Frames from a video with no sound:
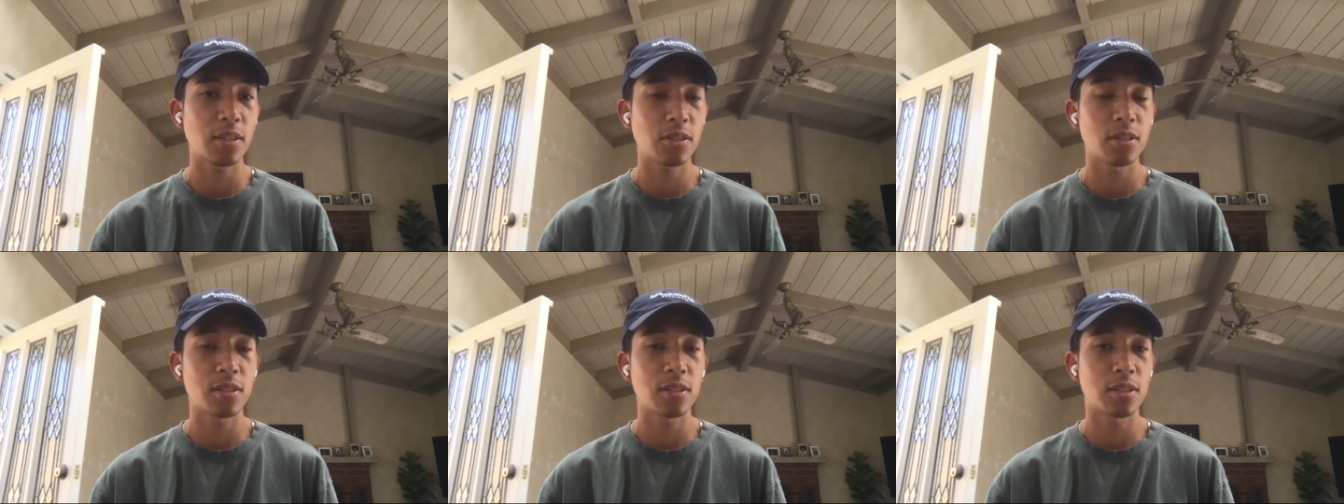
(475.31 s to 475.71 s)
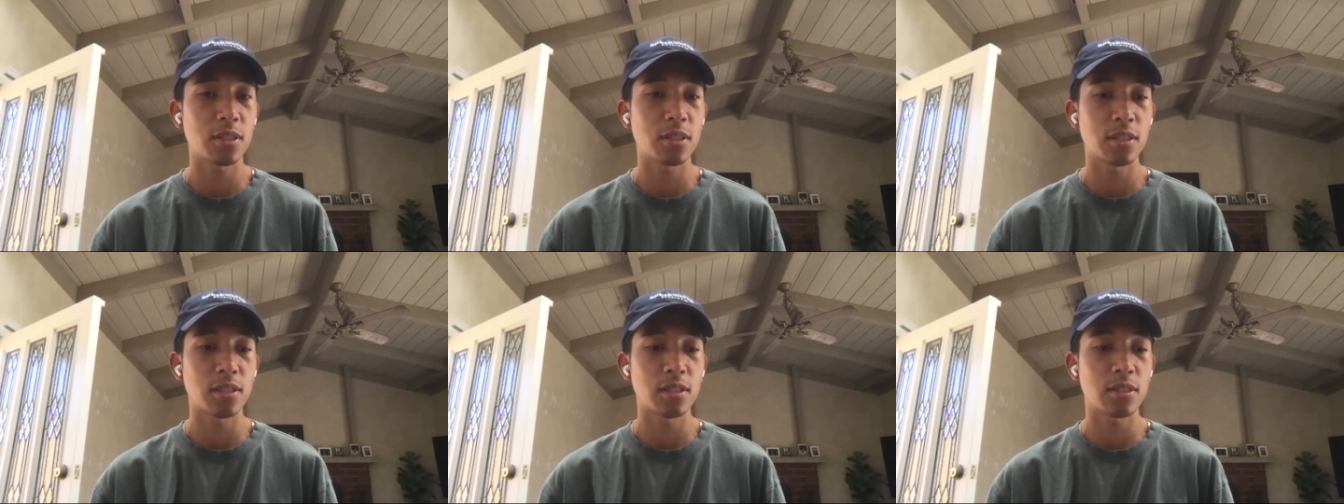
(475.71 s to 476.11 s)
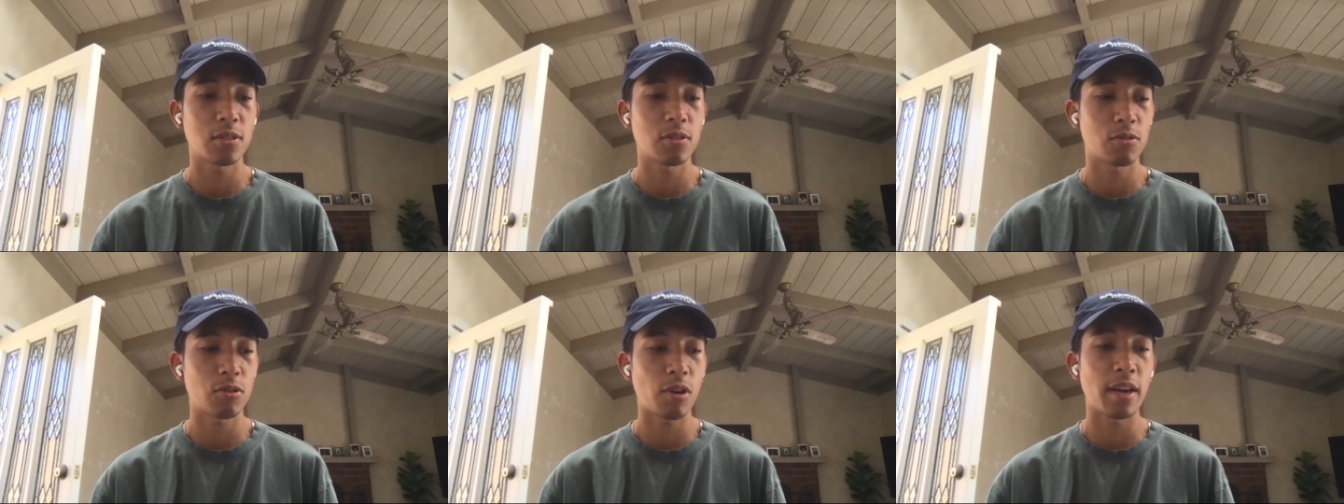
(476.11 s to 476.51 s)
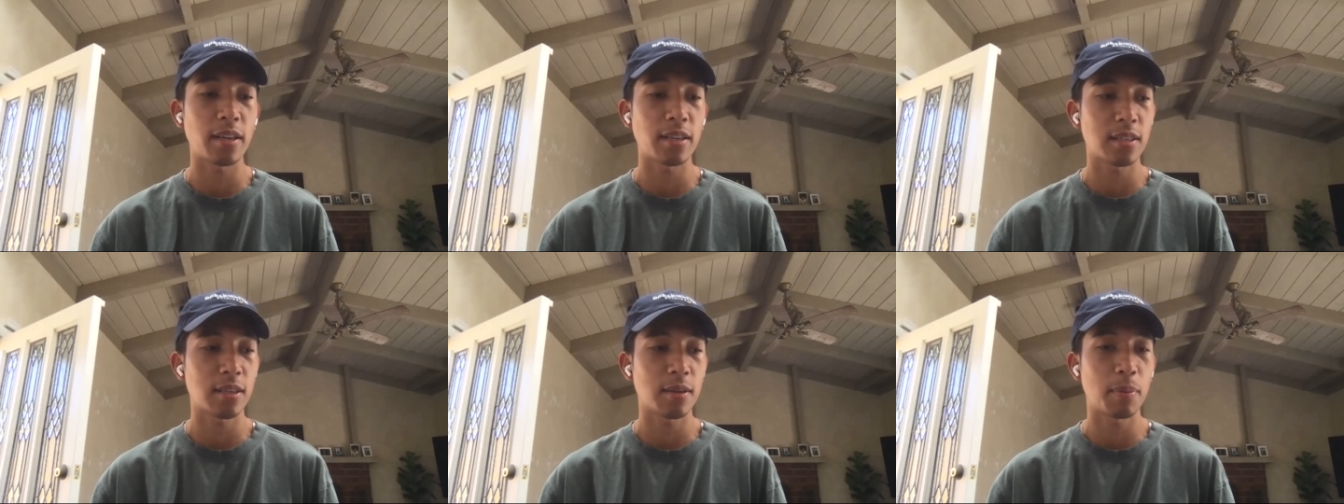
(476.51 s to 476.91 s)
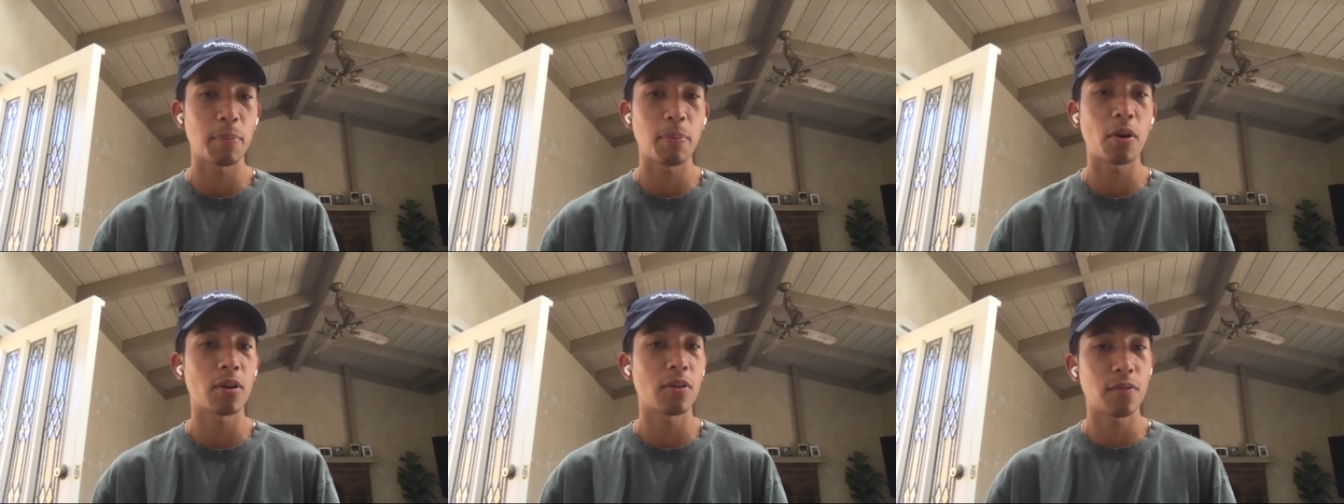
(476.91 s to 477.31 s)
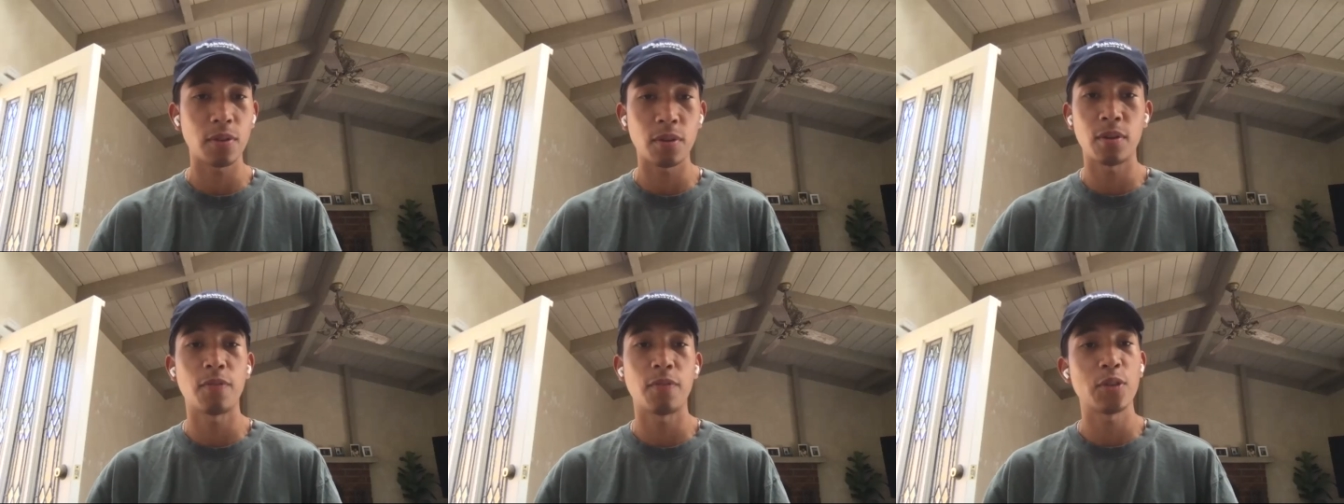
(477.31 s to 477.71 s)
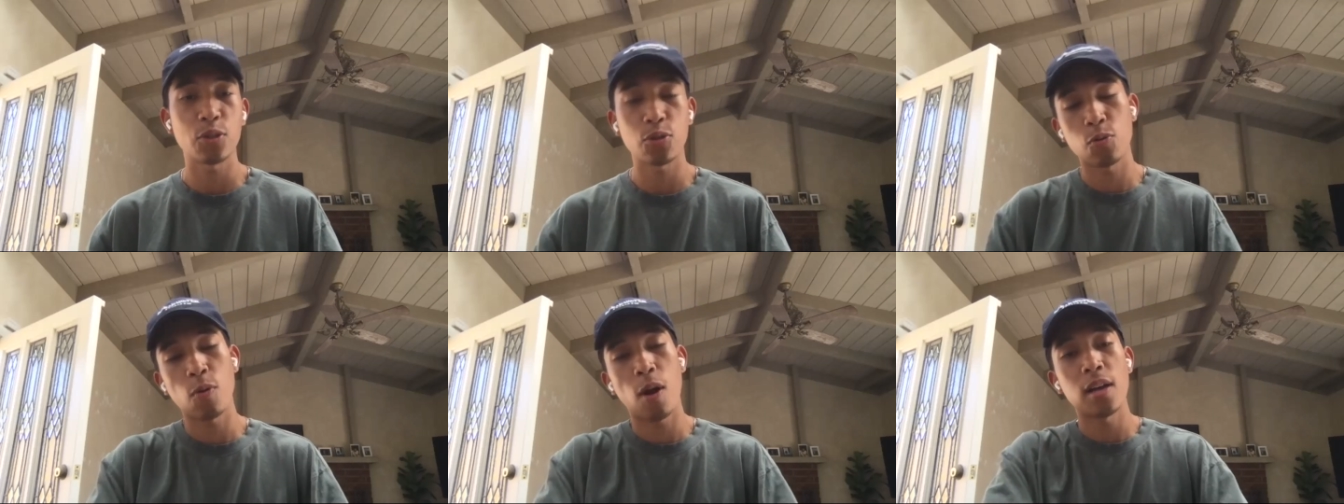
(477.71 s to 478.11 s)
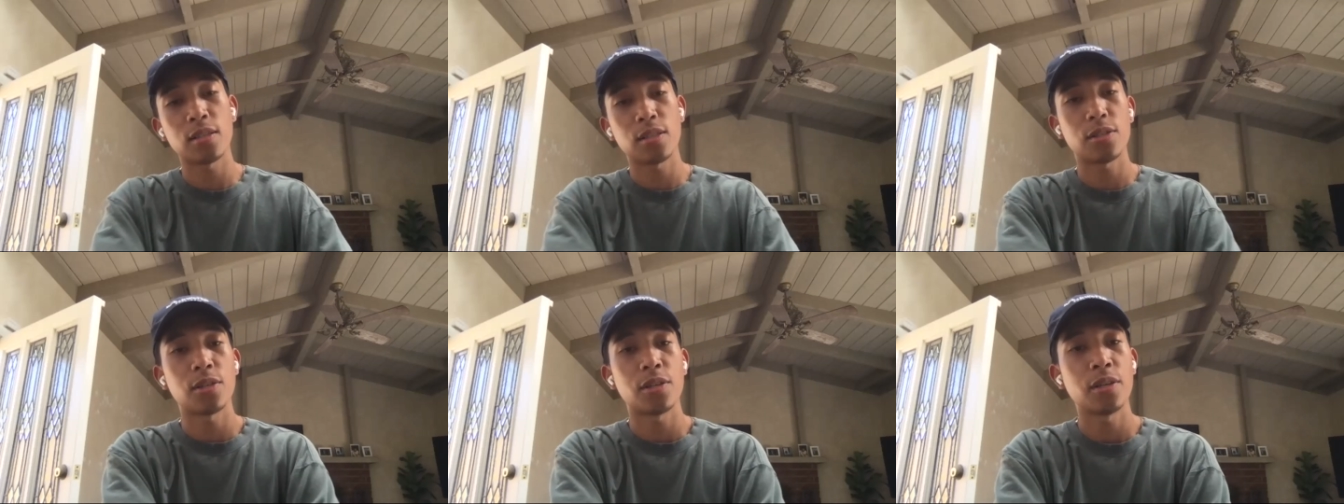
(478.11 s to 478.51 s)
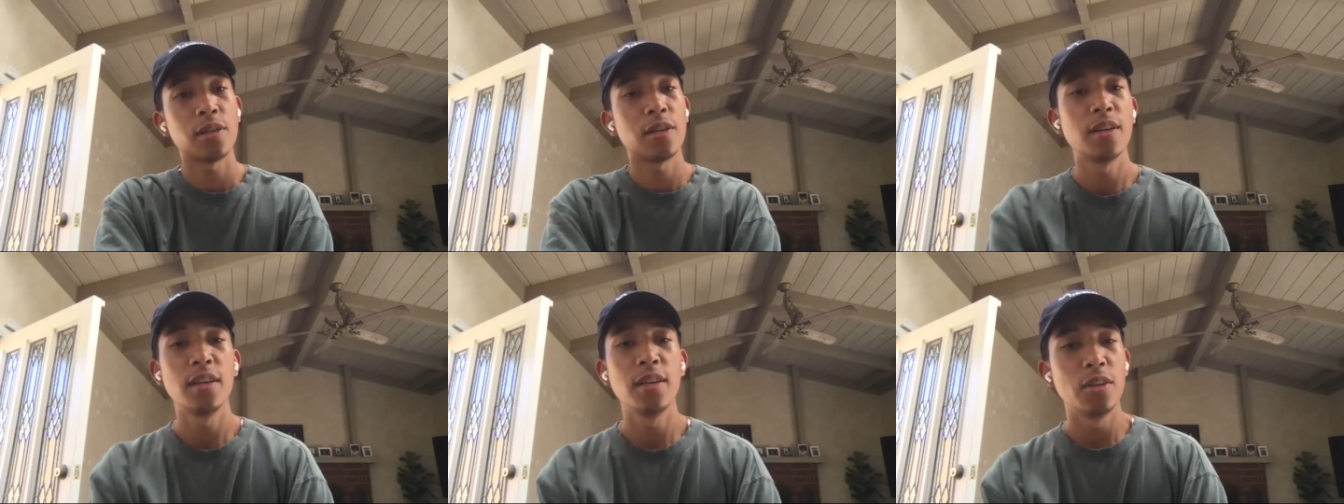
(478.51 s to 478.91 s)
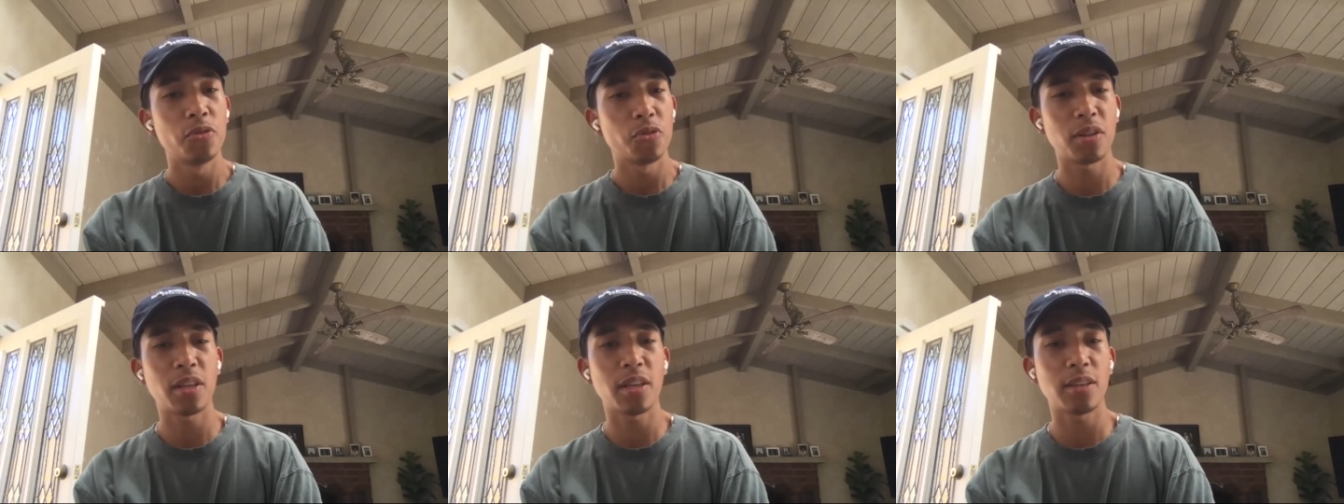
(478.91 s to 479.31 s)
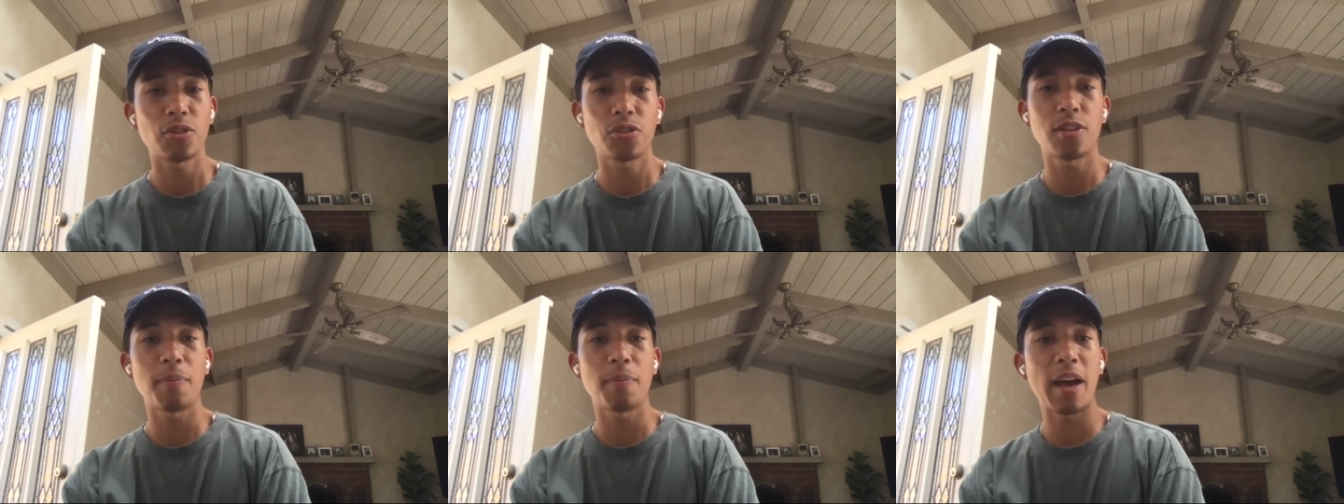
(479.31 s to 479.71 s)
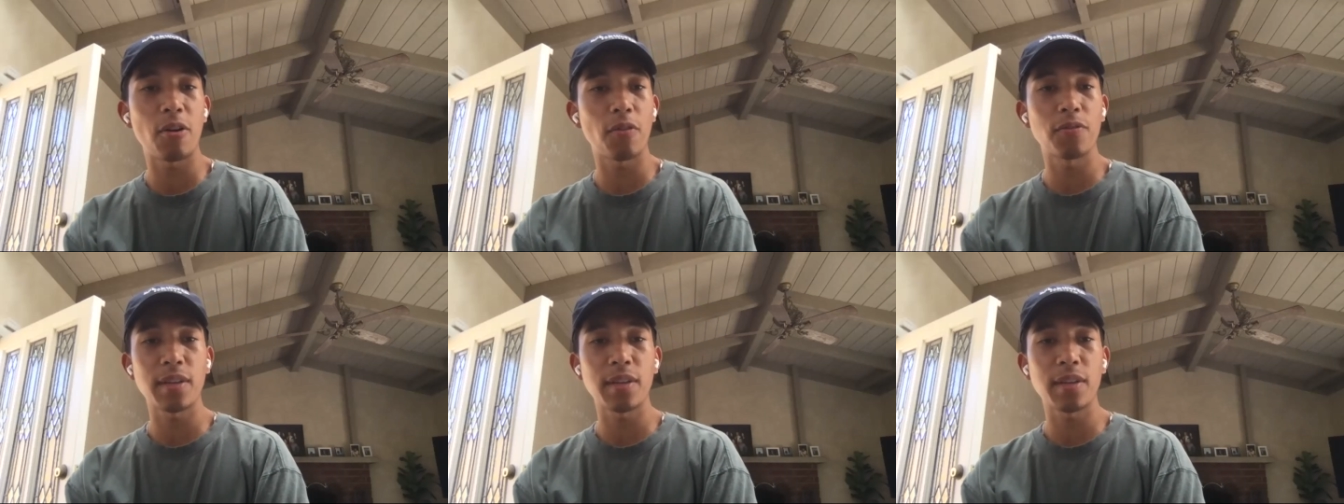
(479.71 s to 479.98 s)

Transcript: She's trying to be part of the official roster. So I think it's just a matter